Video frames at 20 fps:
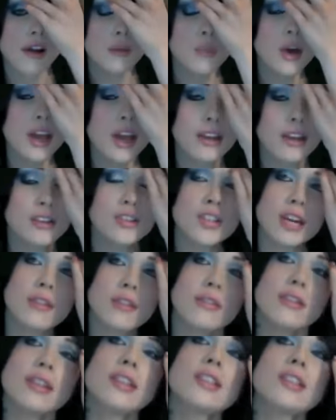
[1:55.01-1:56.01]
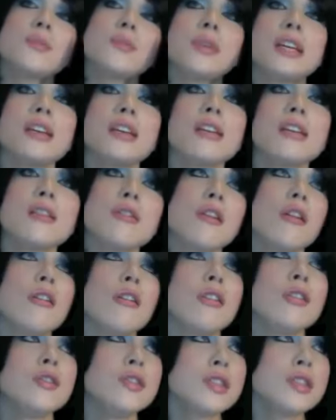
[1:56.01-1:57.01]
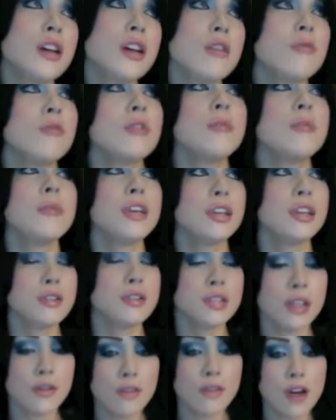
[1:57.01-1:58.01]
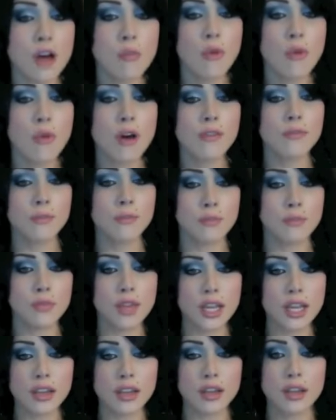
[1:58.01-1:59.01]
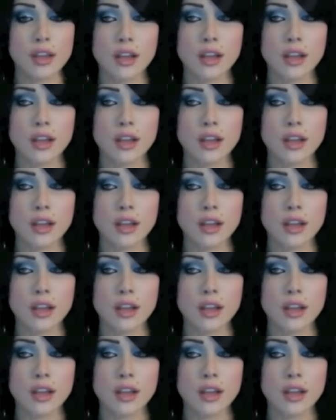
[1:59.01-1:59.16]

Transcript: But generally speaking, though, you just kind of want to make yourself come off like